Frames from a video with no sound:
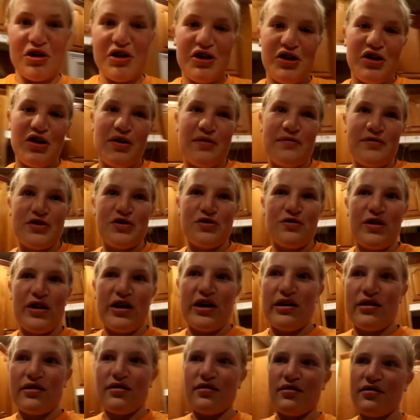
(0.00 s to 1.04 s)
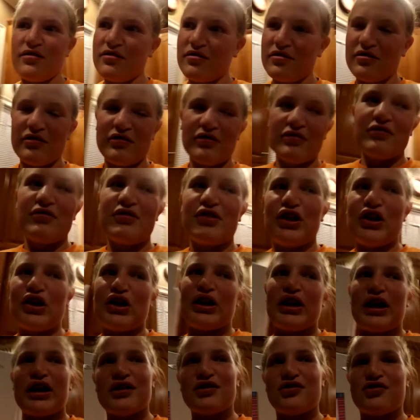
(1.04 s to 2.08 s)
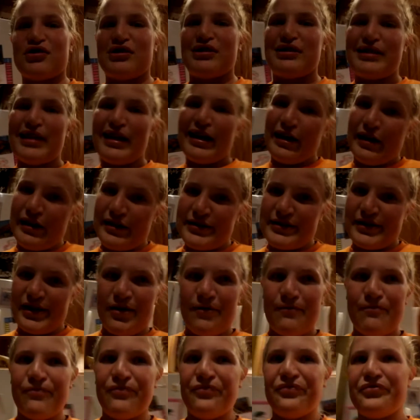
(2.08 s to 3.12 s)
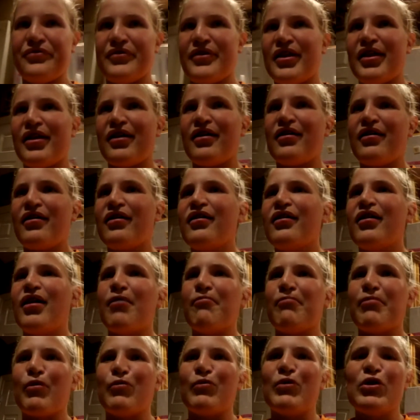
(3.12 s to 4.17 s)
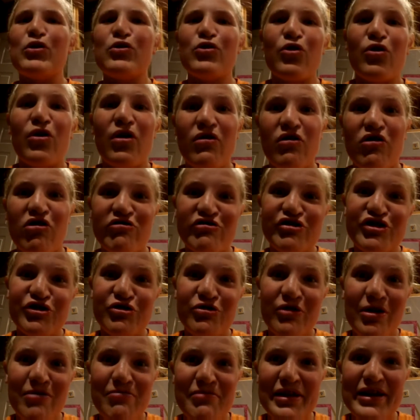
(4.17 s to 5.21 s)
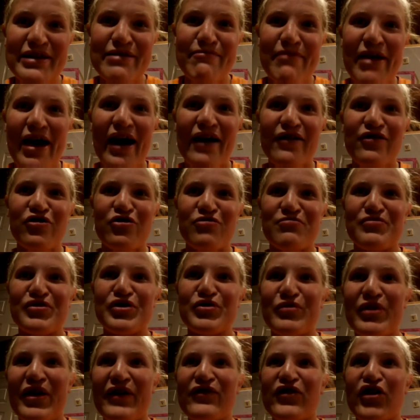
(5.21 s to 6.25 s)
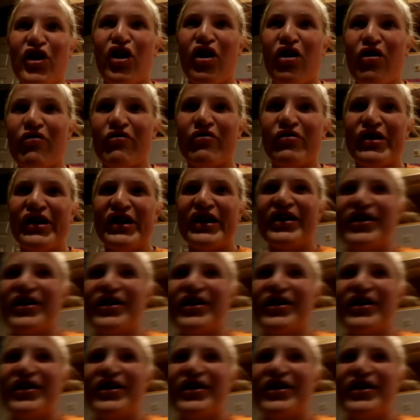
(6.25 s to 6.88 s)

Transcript: Enough so that you can actually taste it. But we don't know how long she's going to be in the bathroom, so we have to hurry.